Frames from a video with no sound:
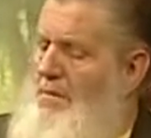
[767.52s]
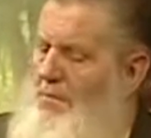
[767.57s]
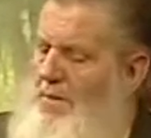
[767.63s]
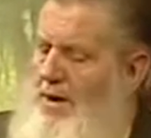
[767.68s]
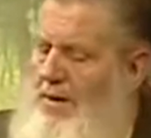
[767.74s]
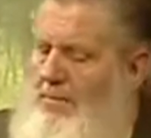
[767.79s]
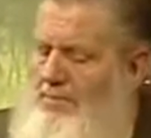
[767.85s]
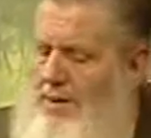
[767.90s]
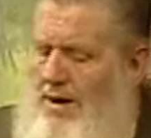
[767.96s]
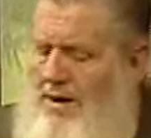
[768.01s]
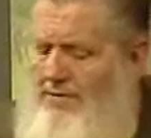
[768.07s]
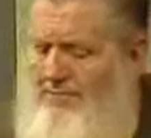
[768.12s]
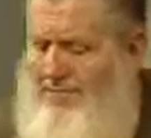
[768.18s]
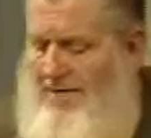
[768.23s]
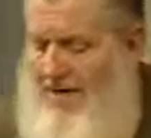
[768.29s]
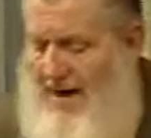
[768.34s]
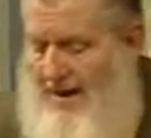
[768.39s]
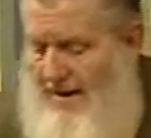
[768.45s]
But
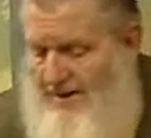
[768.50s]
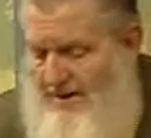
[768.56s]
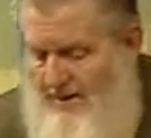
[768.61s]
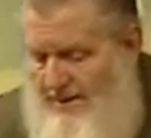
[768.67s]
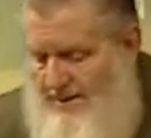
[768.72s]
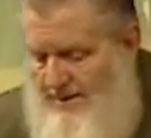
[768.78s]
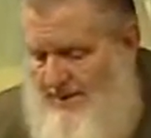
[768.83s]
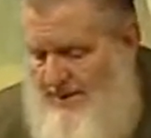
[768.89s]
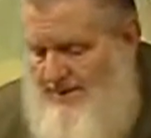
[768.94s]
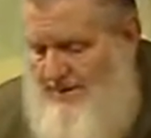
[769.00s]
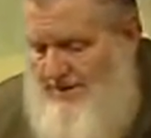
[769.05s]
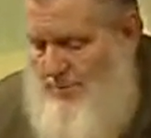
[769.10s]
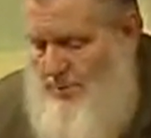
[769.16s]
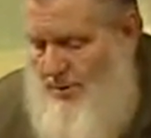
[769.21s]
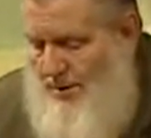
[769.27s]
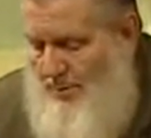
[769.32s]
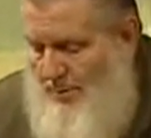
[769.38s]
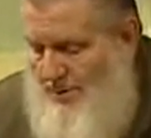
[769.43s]
above that, and this is
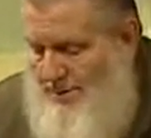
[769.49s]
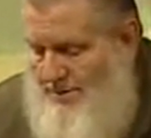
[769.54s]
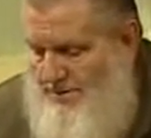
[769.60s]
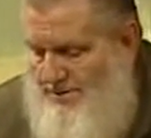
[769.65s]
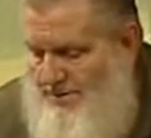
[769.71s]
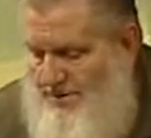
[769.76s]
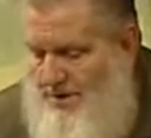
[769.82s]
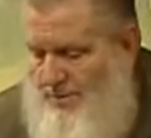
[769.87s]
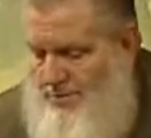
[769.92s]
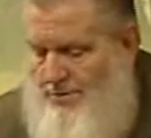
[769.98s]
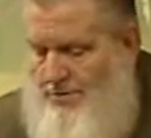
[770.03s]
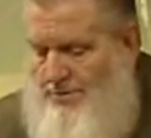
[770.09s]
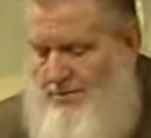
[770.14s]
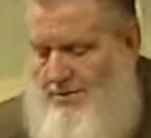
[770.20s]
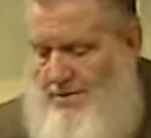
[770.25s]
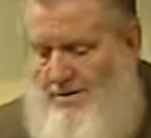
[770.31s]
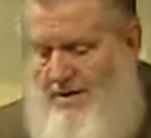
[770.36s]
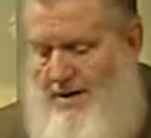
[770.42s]
what I wanted to share with
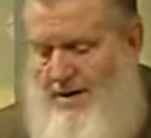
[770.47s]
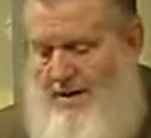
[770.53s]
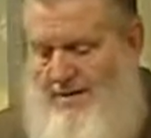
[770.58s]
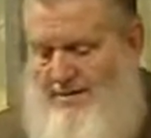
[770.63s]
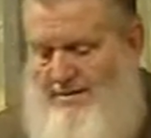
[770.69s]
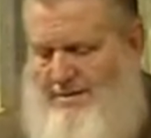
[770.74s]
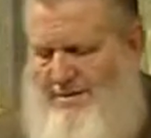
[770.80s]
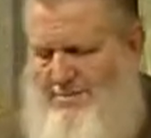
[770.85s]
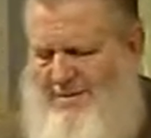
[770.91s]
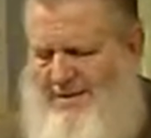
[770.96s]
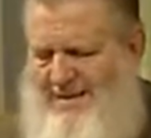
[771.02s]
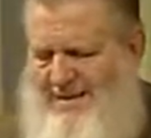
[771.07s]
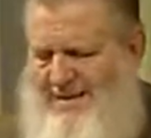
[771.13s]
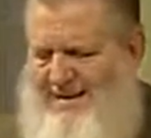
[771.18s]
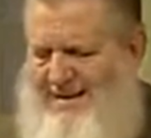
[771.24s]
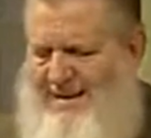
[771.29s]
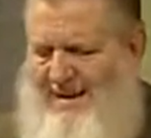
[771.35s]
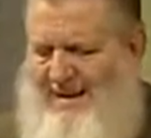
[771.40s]
you today,
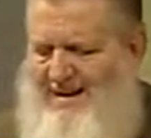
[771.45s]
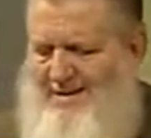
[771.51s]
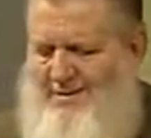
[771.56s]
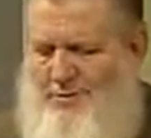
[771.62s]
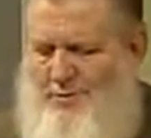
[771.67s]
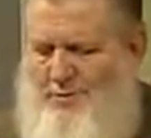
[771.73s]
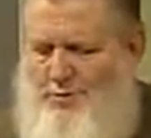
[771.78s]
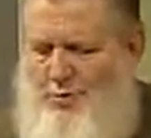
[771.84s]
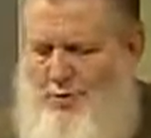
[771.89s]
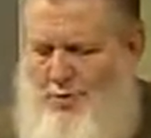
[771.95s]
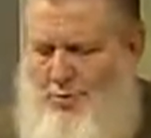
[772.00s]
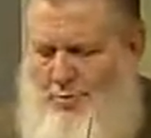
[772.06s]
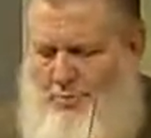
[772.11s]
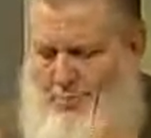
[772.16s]
something is so